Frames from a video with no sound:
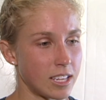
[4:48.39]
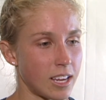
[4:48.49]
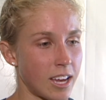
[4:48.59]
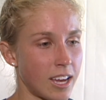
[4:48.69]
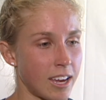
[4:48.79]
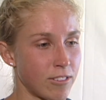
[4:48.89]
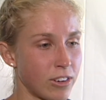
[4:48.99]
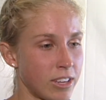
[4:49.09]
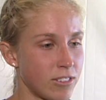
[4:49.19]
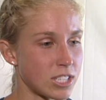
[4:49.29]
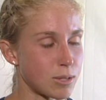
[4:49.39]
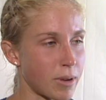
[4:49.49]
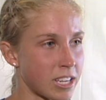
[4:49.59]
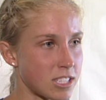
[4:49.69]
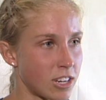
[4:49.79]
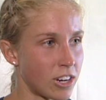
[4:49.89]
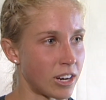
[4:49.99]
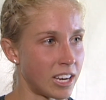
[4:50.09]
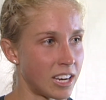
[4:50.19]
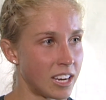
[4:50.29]
I really respect her.
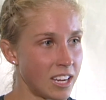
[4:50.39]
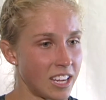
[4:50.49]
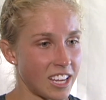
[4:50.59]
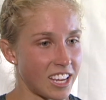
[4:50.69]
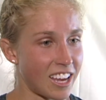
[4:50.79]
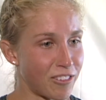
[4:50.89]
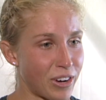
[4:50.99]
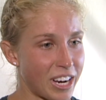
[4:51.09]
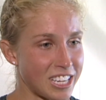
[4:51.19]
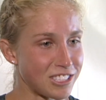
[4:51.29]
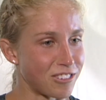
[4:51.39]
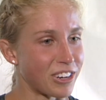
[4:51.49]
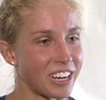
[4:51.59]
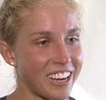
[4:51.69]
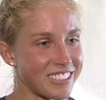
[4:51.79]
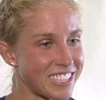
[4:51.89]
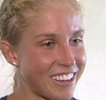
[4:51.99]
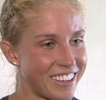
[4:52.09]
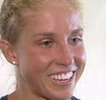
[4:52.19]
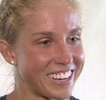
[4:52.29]
And when I do workouts
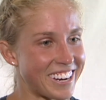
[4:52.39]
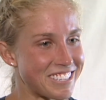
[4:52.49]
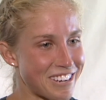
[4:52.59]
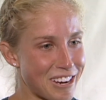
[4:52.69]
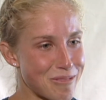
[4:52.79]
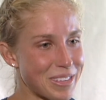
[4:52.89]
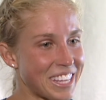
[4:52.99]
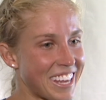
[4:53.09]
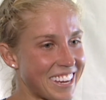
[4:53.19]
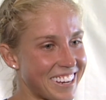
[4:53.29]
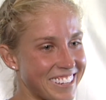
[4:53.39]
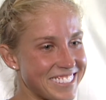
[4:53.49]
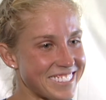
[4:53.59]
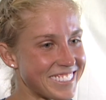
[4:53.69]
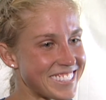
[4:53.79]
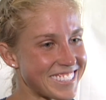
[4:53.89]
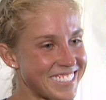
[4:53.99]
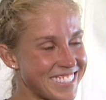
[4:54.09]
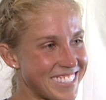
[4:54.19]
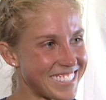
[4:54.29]
out here, I try to be like her. So it's
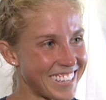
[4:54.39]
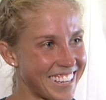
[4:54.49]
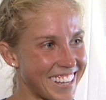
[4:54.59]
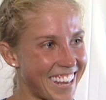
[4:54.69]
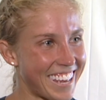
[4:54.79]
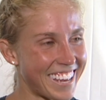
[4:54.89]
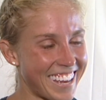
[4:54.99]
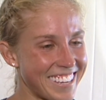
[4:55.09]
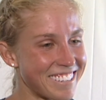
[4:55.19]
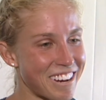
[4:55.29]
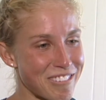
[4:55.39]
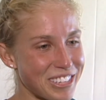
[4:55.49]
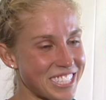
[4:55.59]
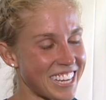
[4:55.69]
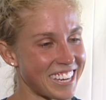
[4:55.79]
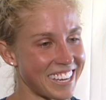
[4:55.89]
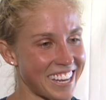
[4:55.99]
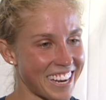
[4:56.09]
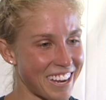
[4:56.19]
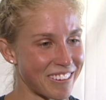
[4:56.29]
interesting that, you know, I pretend
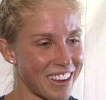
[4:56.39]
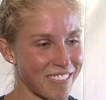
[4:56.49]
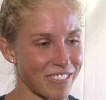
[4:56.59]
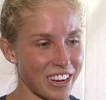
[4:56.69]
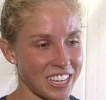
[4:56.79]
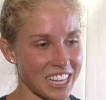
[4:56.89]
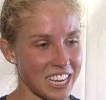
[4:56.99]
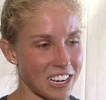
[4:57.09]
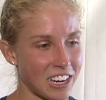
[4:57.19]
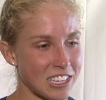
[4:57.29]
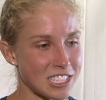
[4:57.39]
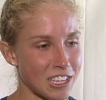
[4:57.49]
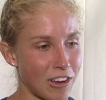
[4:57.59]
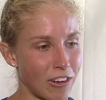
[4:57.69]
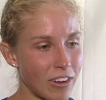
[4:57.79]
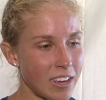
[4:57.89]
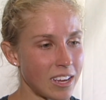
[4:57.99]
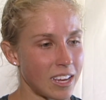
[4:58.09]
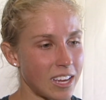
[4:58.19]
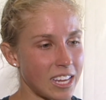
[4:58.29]
that I'm running like her. So
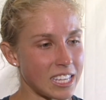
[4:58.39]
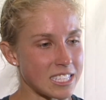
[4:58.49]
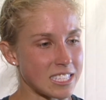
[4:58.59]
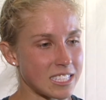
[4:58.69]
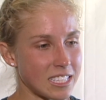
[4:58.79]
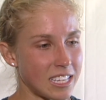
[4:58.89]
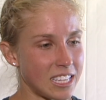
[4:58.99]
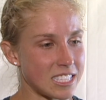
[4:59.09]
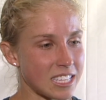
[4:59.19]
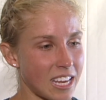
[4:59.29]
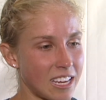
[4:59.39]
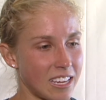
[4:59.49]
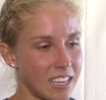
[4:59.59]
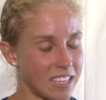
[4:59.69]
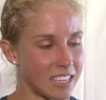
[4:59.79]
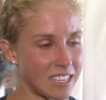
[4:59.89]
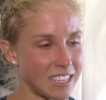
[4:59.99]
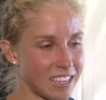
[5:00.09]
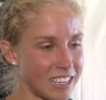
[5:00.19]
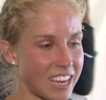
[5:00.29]
it's like a
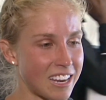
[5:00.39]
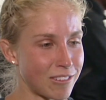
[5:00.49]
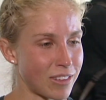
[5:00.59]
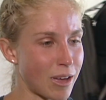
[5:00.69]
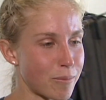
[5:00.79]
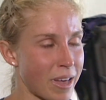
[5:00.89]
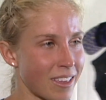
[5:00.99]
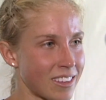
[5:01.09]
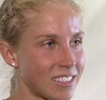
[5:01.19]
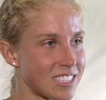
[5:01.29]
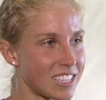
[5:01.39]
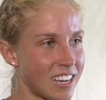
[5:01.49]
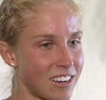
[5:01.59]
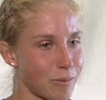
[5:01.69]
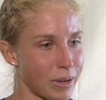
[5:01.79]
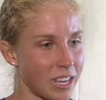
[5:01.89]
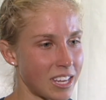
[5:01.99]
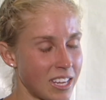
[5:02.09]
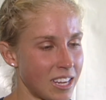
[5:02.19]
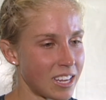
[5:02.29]
kind of that balance there. But
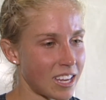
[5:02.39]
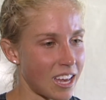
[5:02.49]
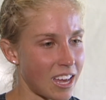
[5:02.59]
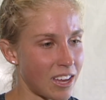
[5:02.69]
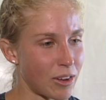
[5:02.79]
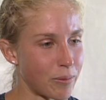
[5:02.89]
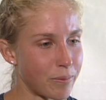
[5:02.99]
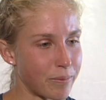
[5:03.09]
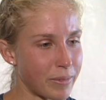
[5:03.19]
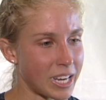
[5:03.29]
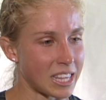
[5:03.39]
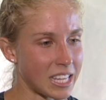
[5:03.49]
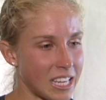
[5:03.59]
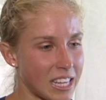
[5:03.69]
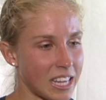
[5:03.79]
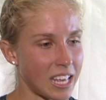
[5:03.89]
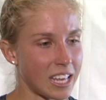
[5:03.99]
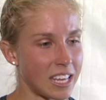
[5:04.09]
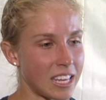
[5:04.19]
I think that